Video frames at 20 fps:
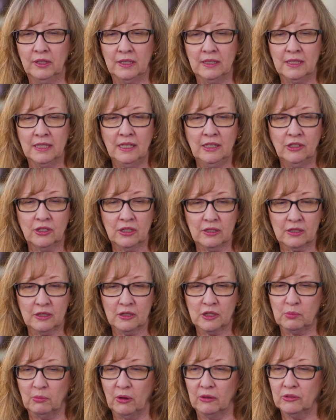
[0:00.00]
can teach it
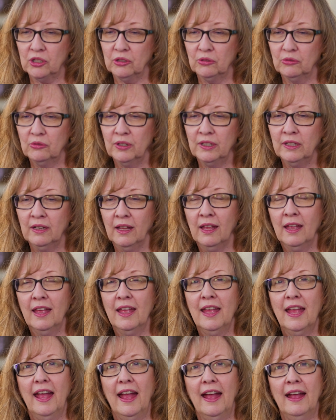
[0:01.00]
to small children,
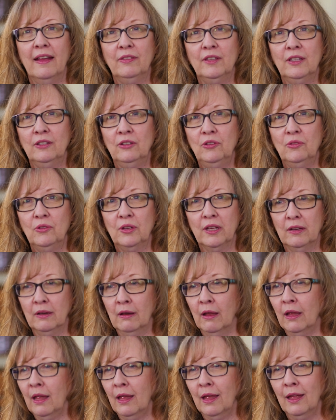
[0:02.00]
and then you
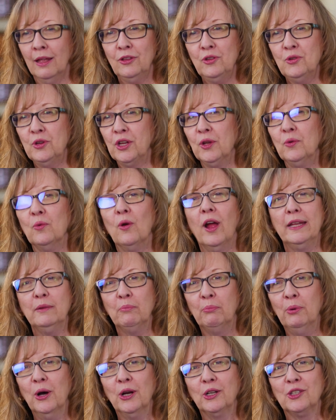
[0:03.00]
can
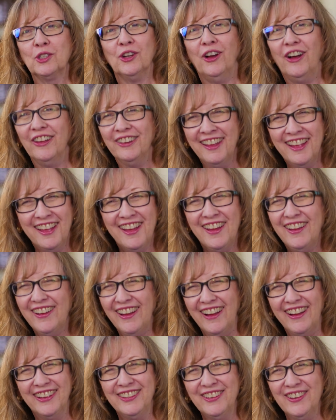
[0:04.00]
write books on,
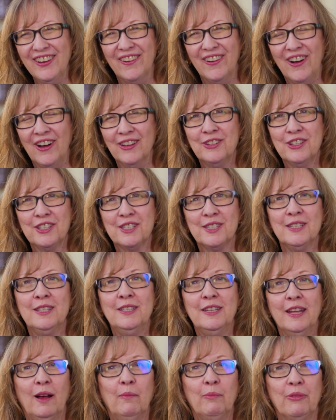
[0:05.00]
on just the
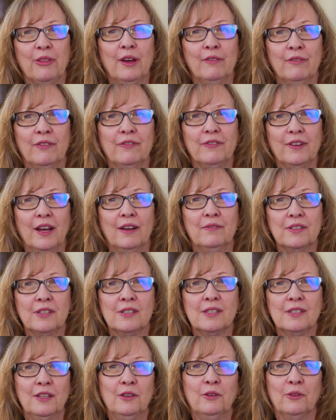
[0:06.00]
depth of a
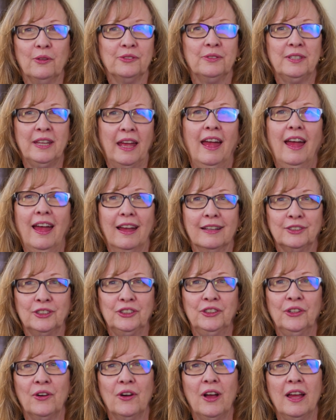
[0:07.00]
single text.
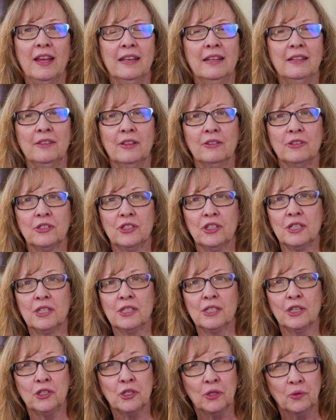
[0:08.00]
There's
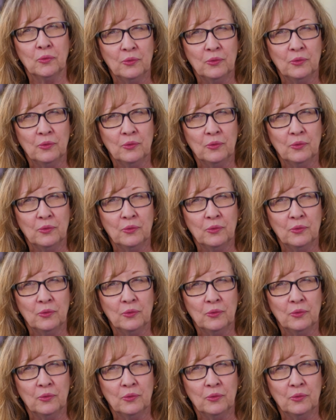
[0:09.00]
just such a